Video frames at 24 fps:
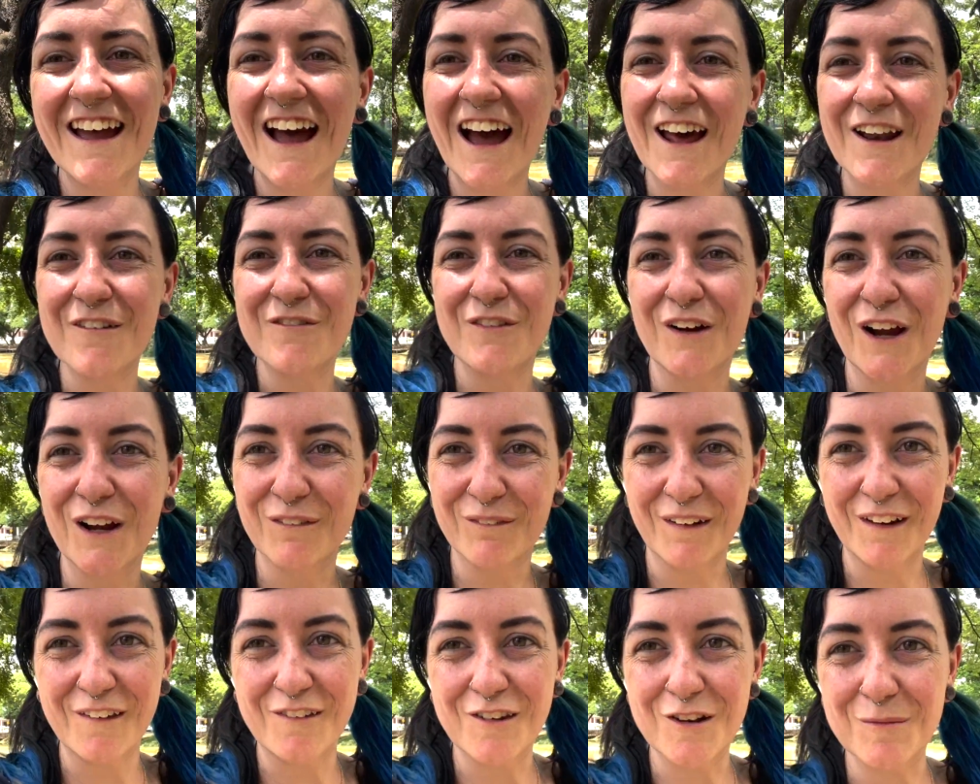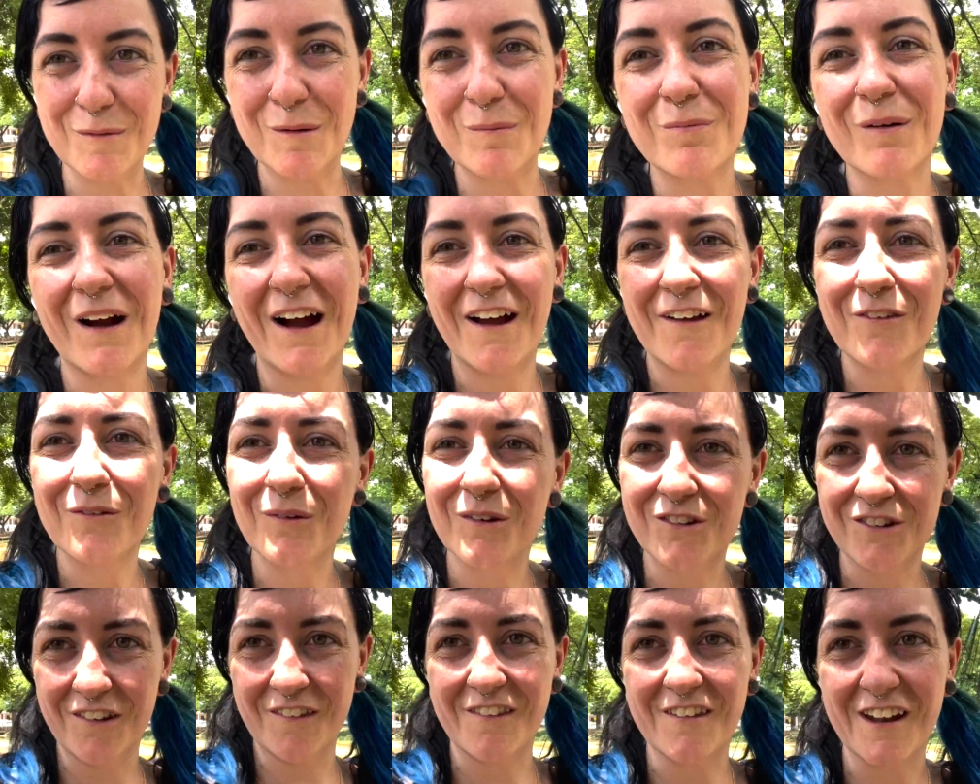at a very reasonable price,
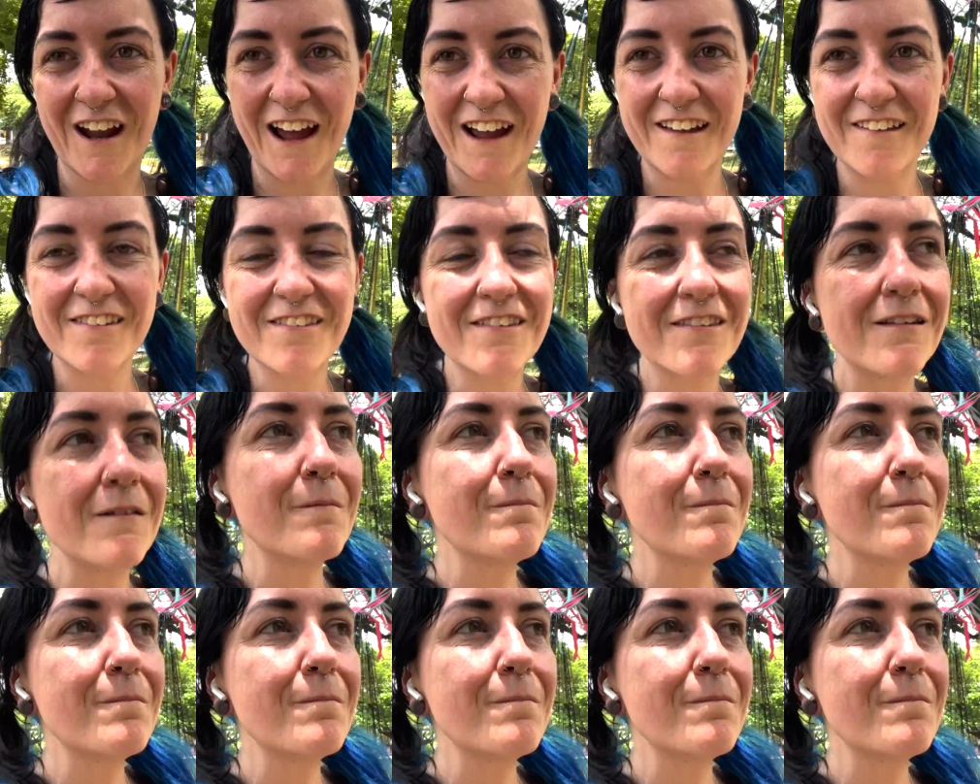which is nice.